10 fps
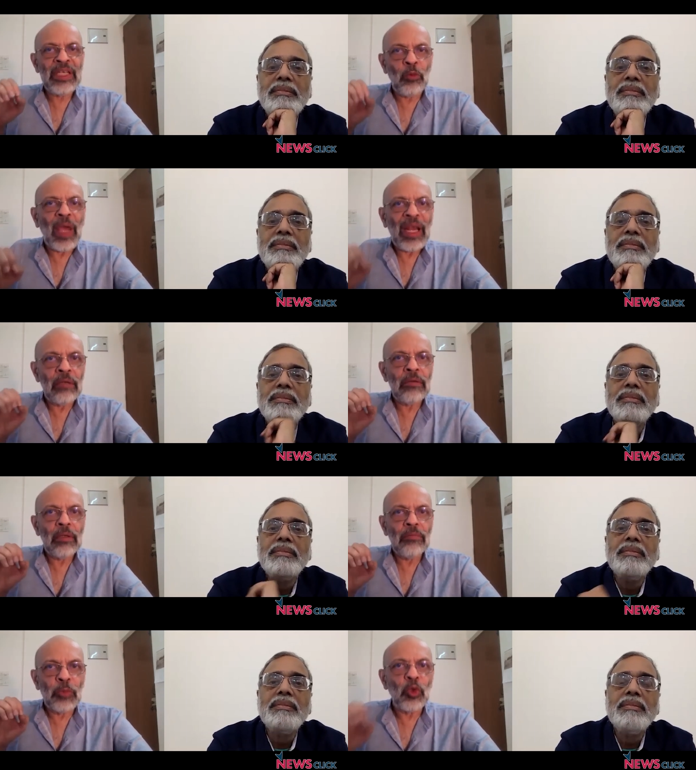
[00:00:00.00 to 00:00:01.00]
Speaker 1: well
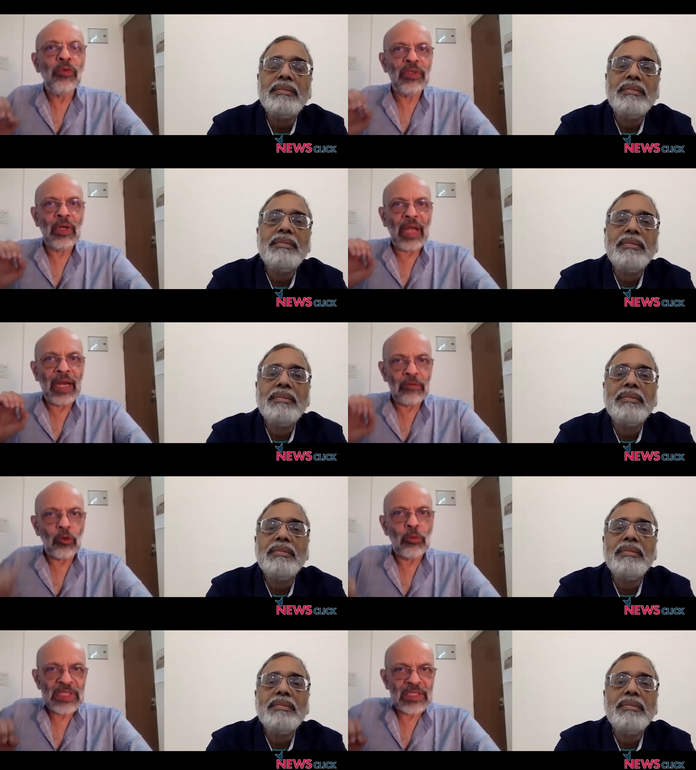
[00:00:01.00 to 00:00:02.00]
proven and
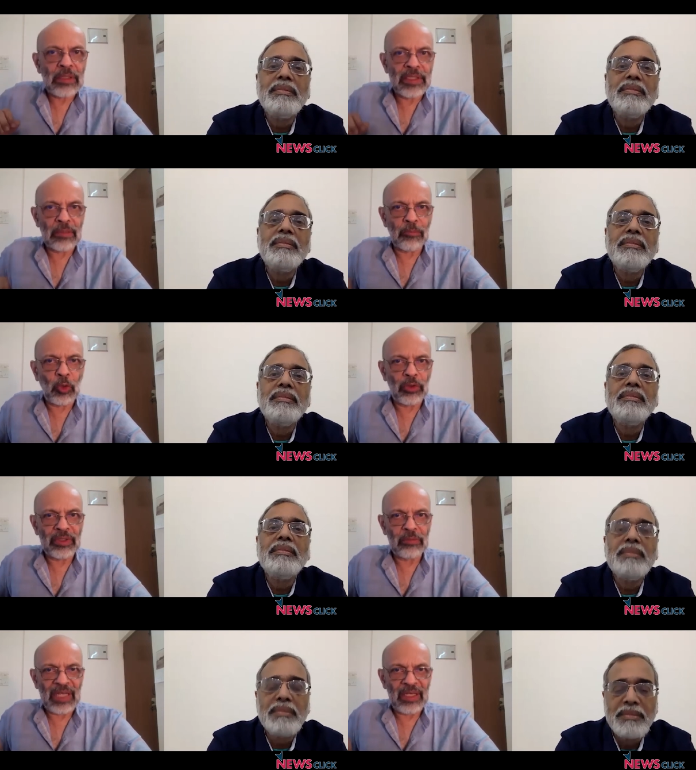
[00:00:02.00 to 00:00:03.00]
robustly supported by
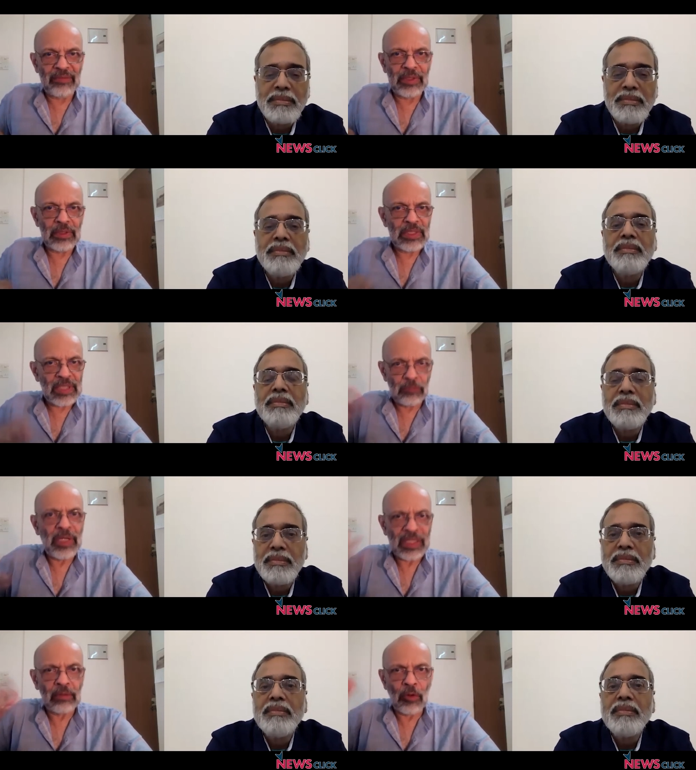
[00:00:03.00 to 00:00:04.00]
evidence. And we can
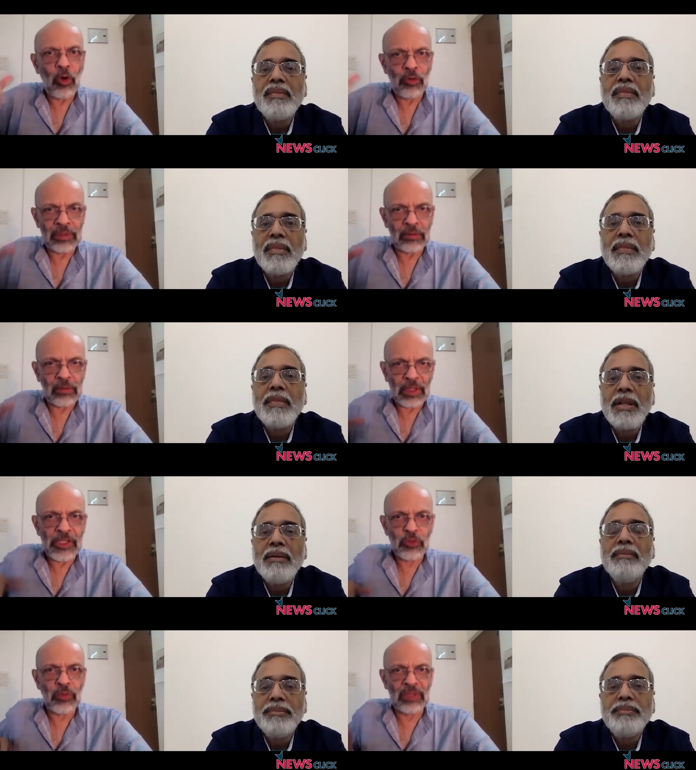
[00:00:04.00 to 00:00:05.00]
go over each one
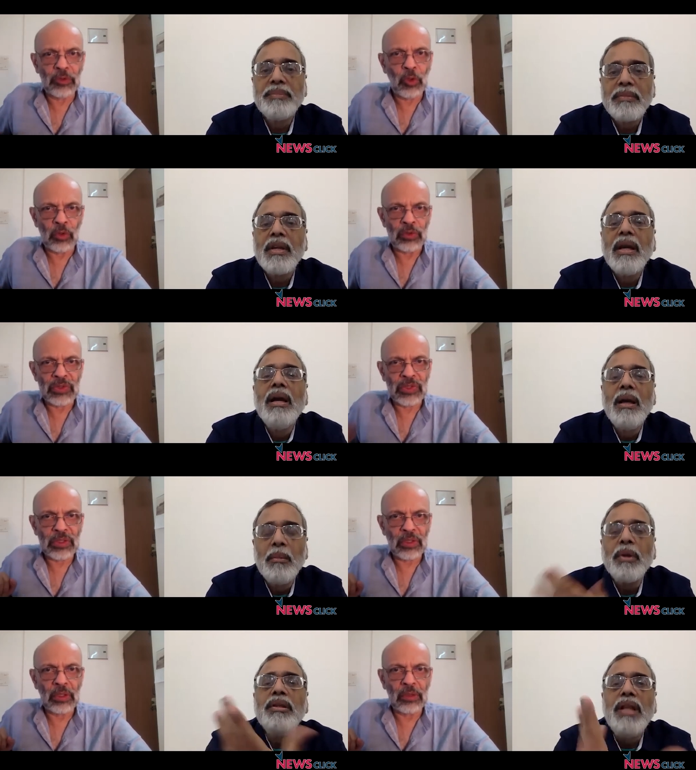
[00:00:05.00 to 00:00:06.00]
of those.
Speaker 2: Uh, the
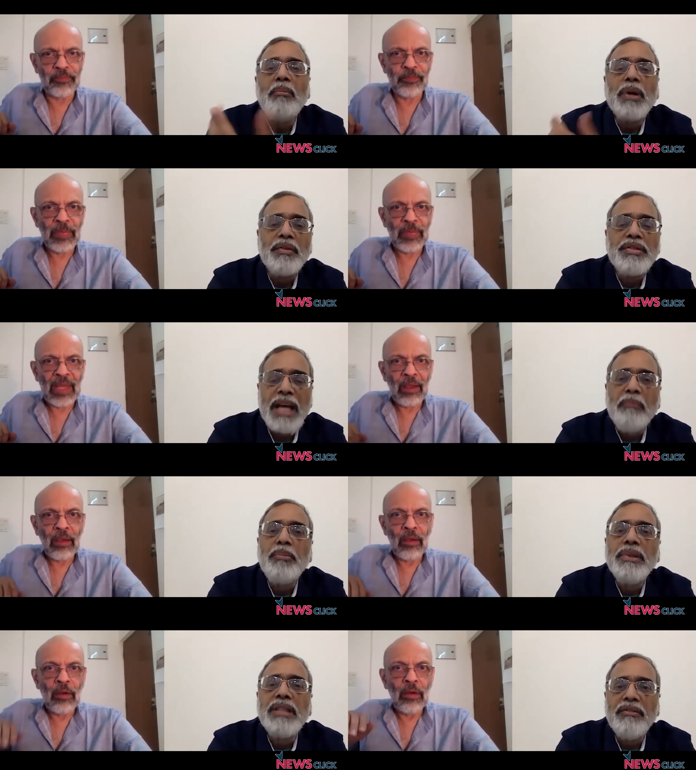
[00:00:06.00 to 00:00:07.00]
number of samples
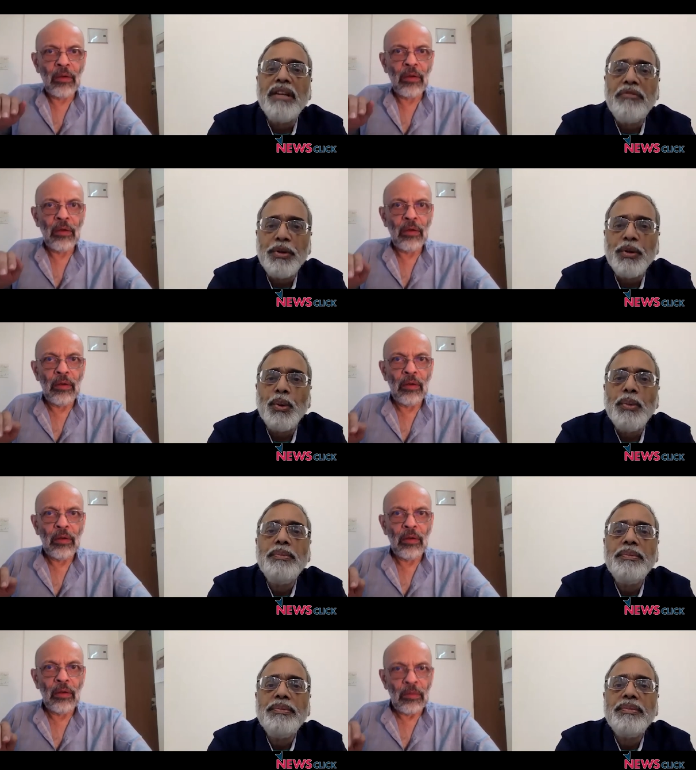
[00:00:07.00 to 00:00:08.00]
are very few.
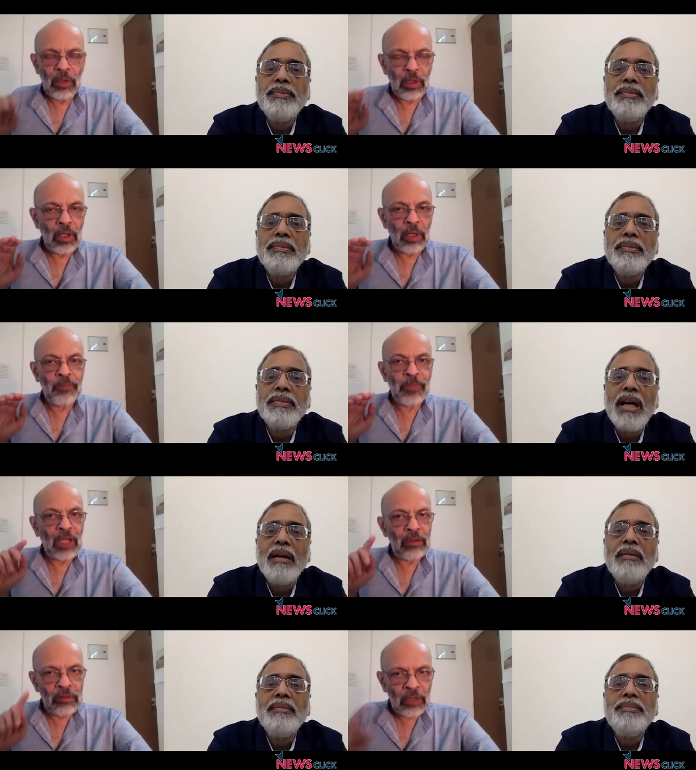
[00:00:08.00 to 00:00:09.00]
Speaker 1: Um,
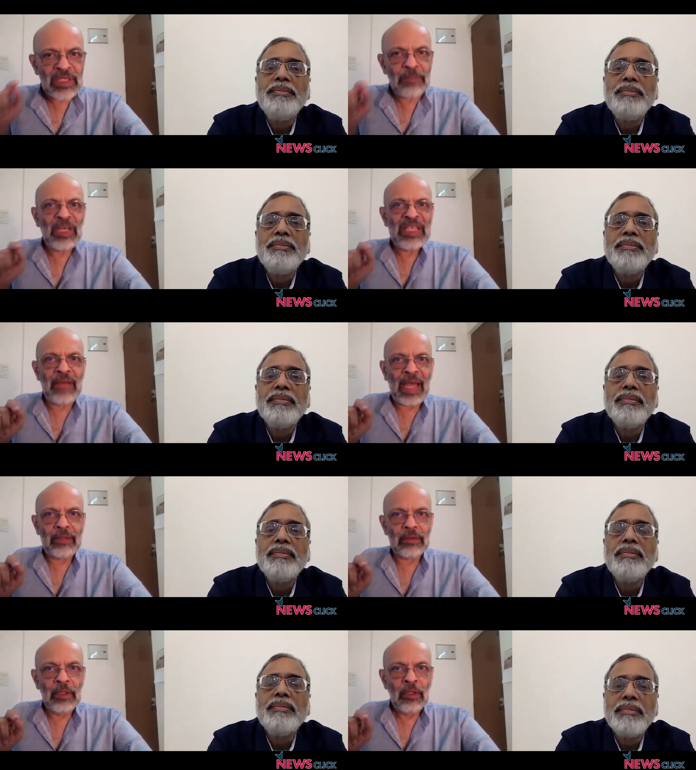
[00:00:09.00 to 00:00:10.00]
not simply that.
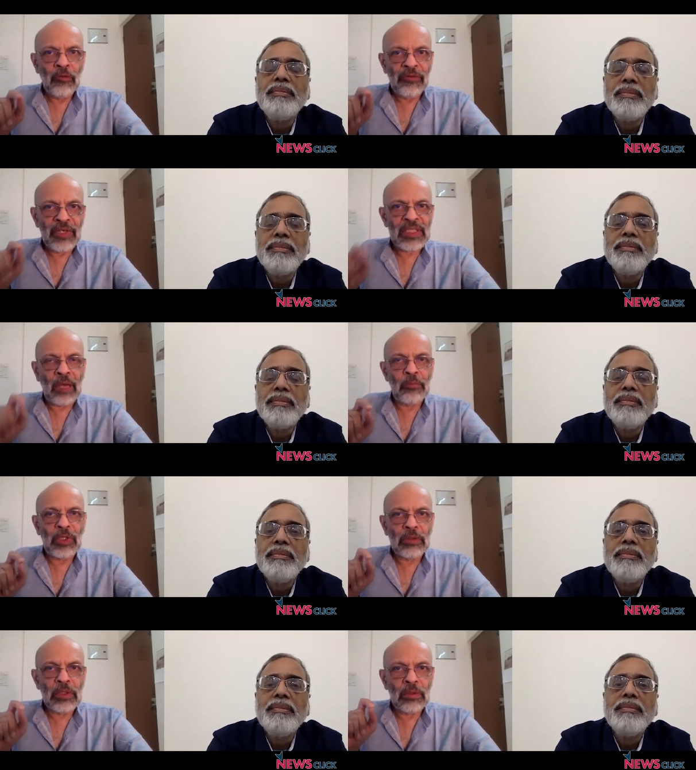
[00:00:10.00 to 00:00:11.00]
For example,
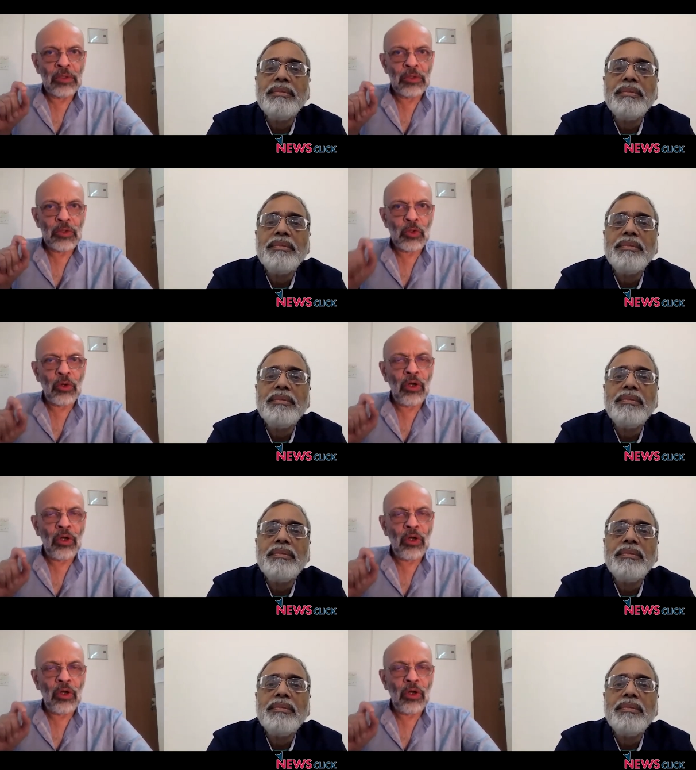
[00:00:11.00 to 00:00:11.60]
the, the so-called